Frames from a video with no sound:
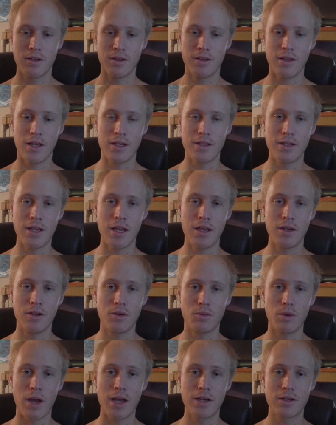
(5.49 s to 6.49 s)
that
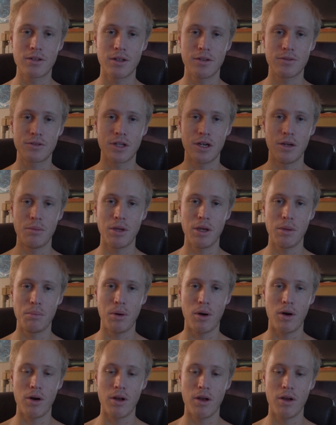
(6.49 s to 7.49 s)
Daniel Radcliffe's gonna be a
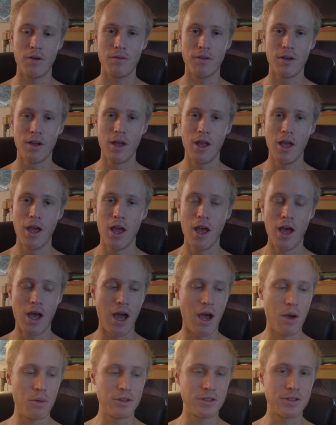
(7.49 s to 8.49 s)
part of,
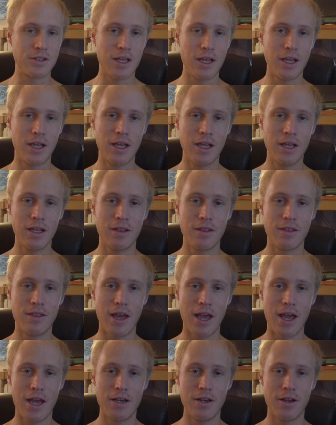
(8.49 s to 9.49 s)
I was thinking
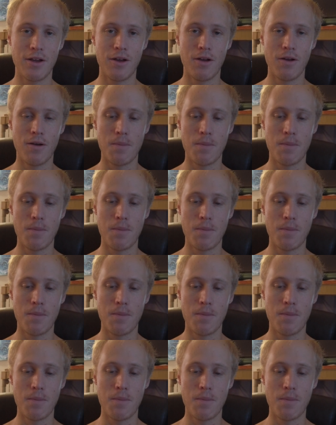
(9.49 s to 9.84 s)
that